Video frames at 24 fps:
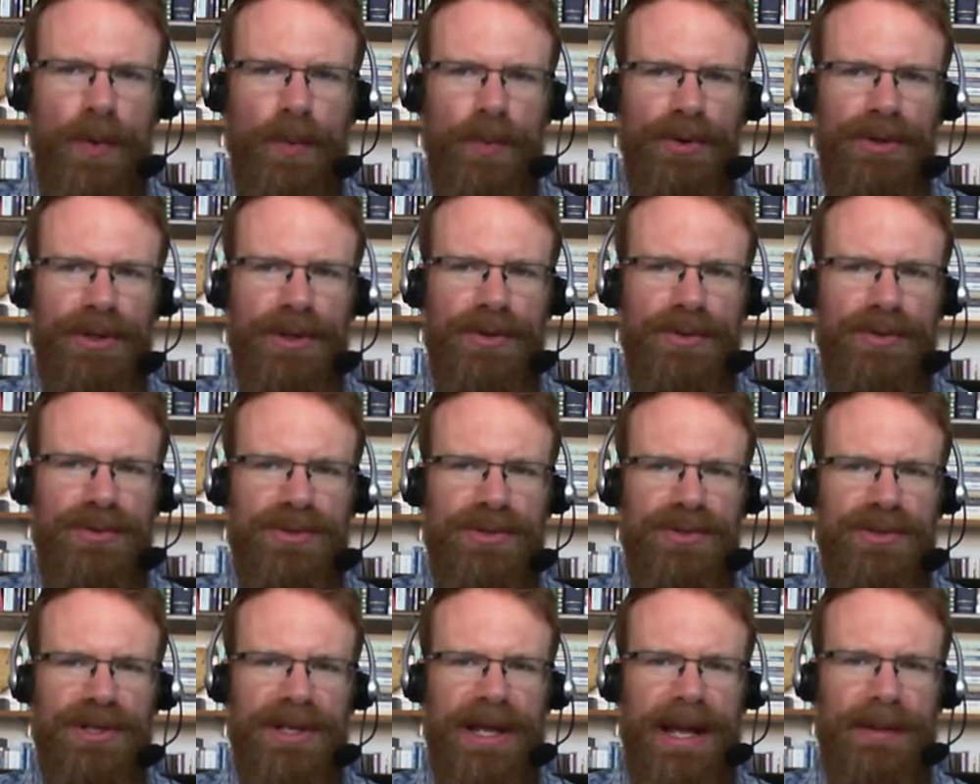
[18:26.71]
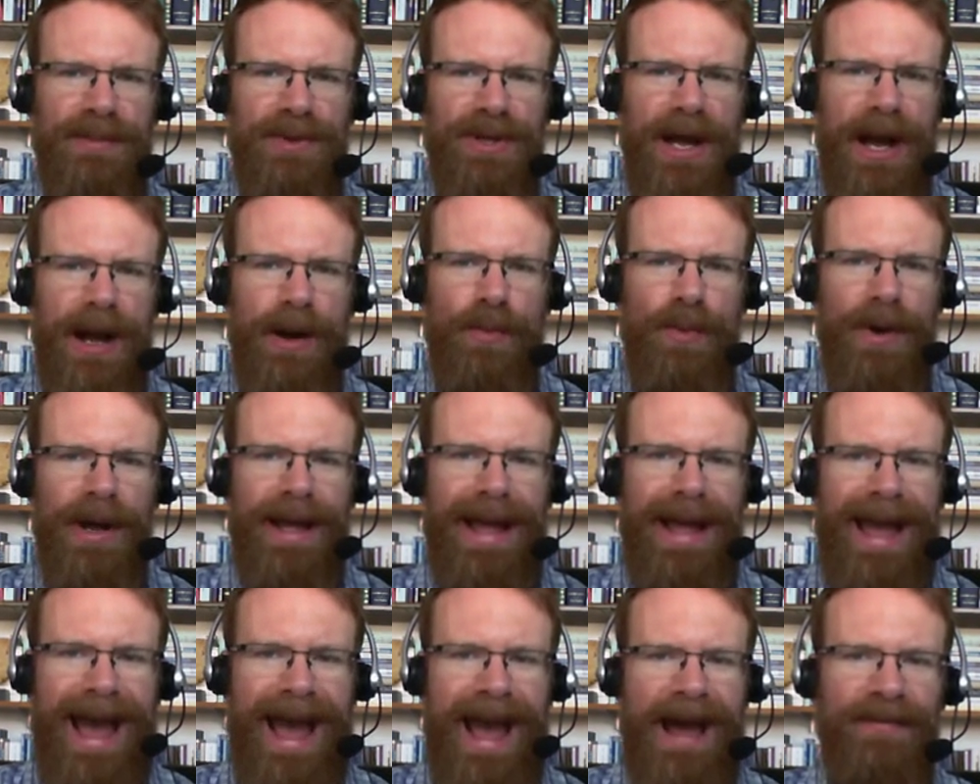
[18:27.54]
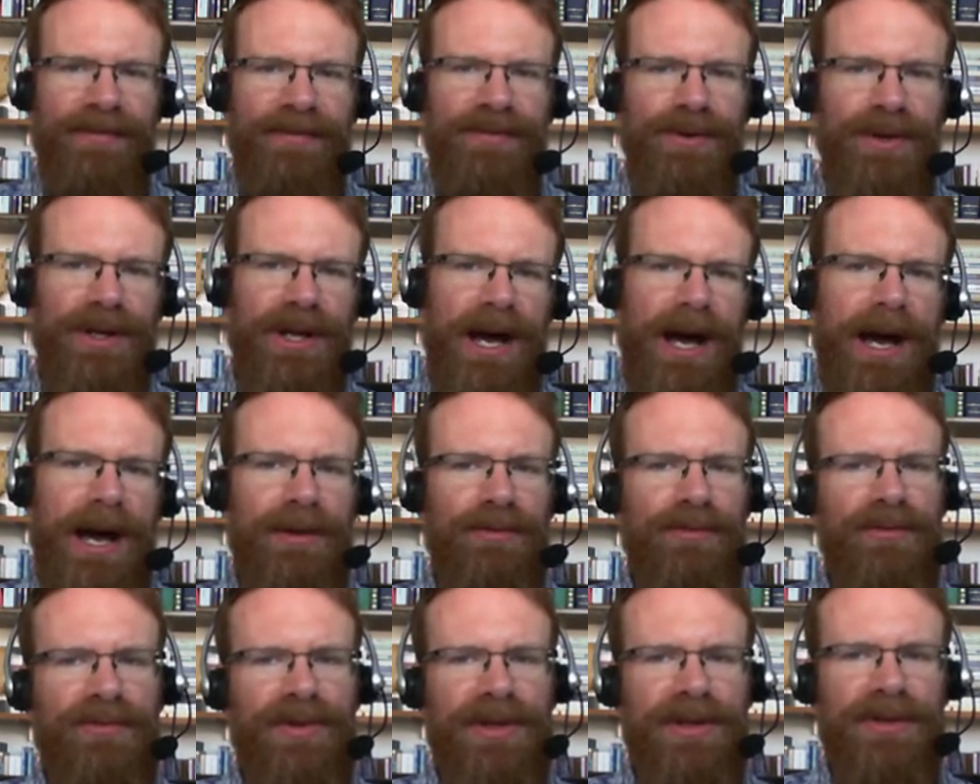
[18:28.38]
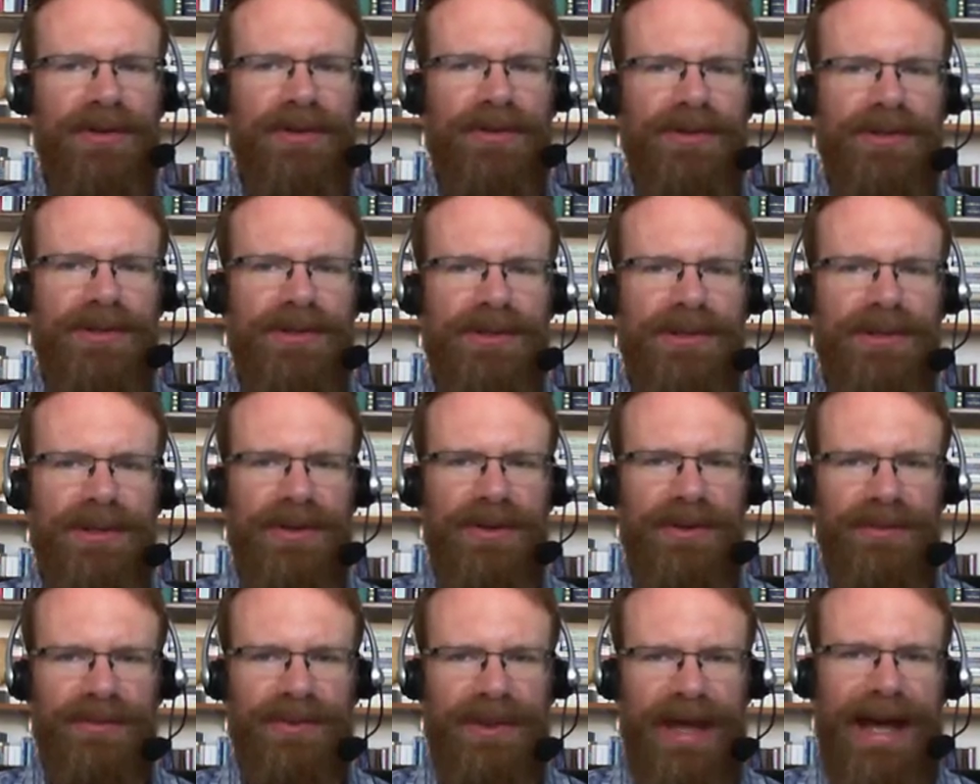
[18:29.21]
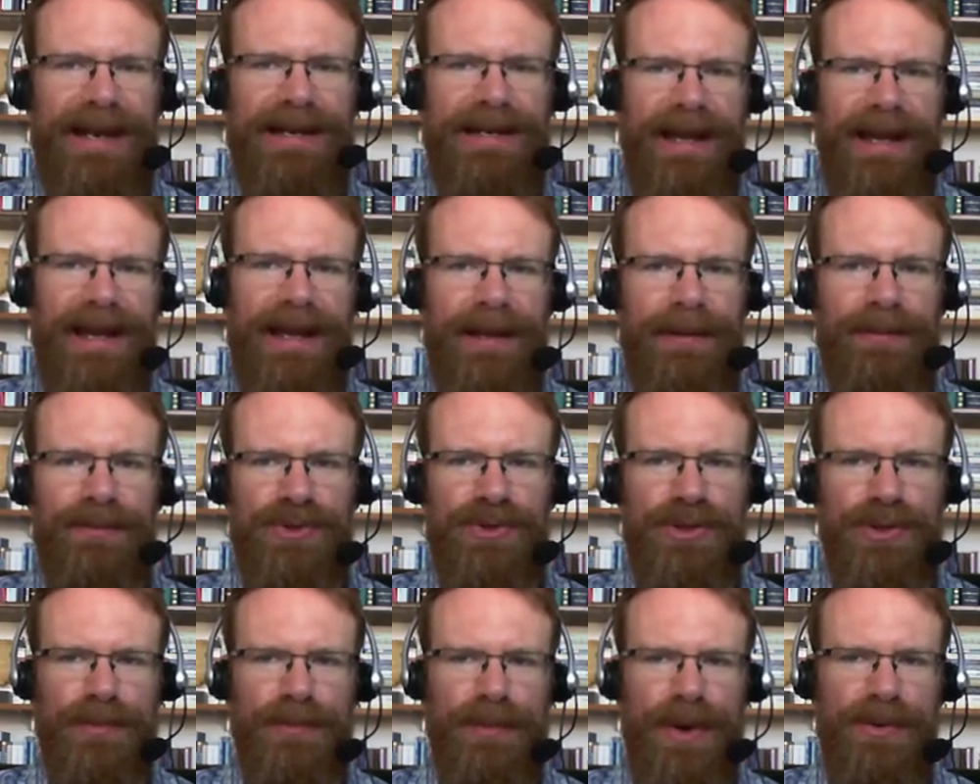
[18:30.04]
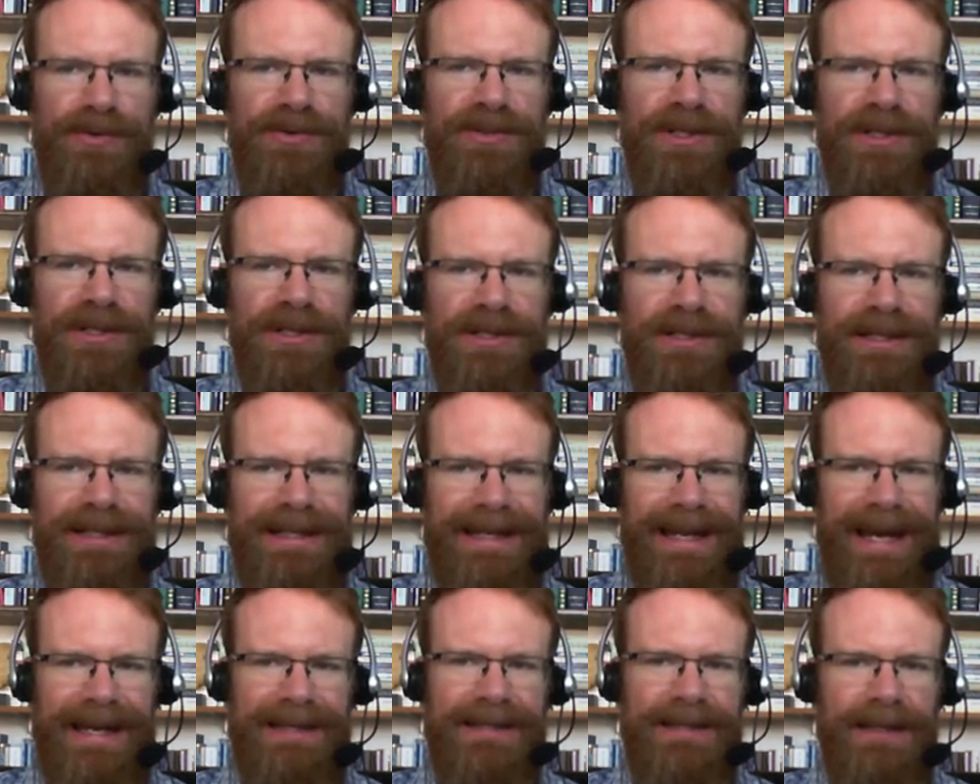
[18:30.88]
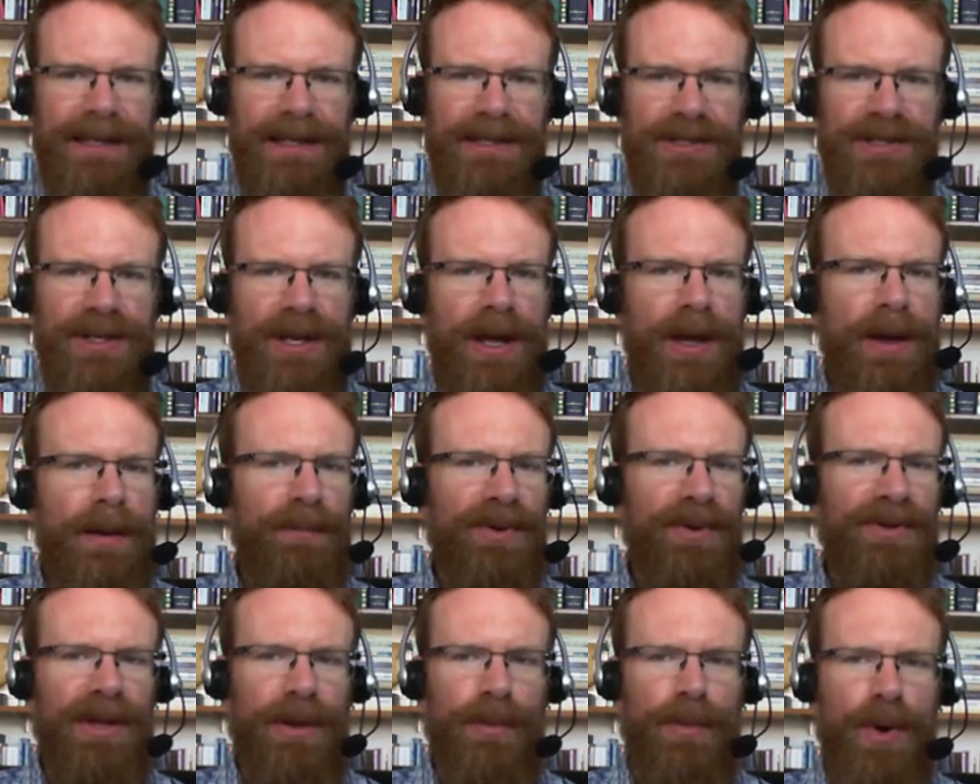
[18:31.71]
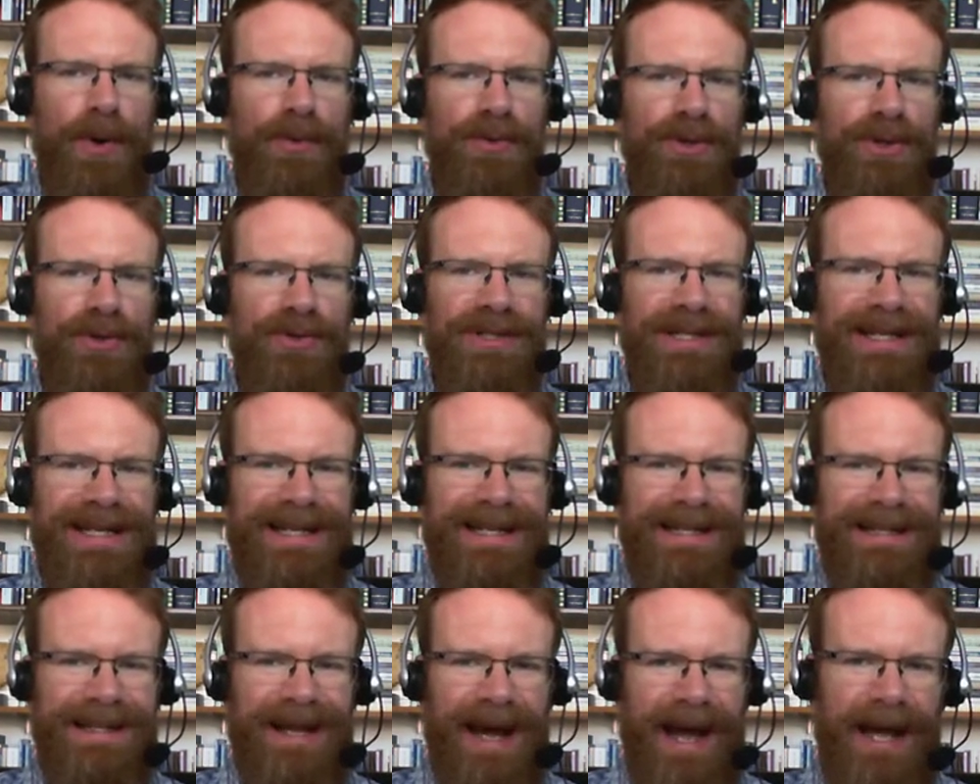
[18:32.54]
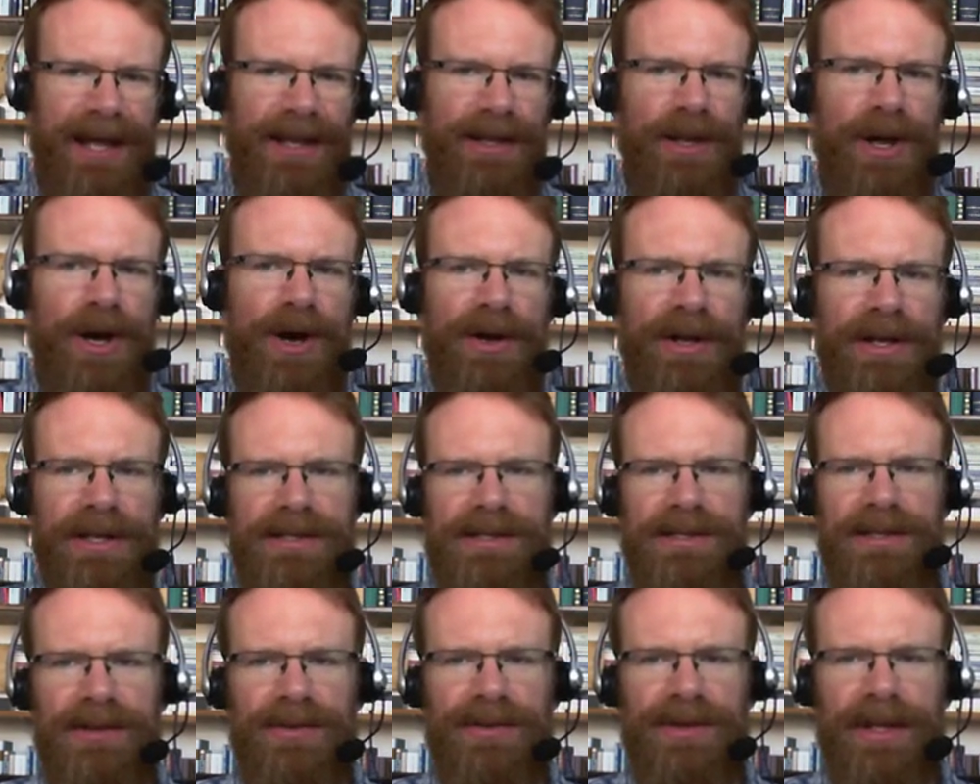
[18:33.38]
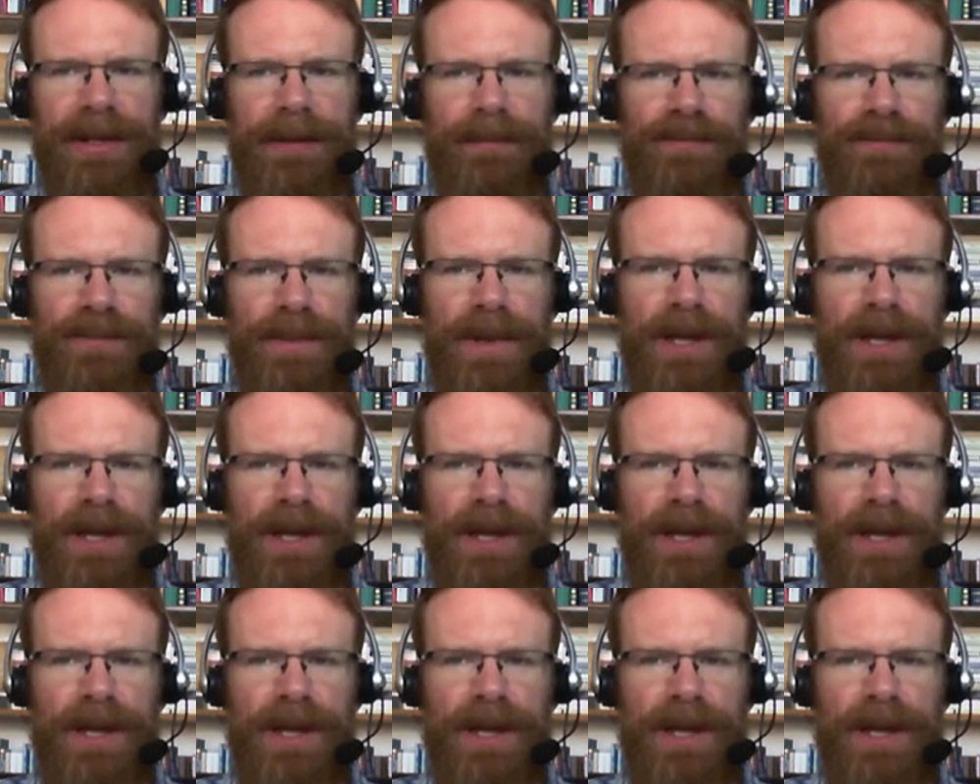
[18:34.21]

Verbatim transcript: will use the name Yahweh after God reveals that name to Moses in Exodus, but they won't use it in dialogue until then.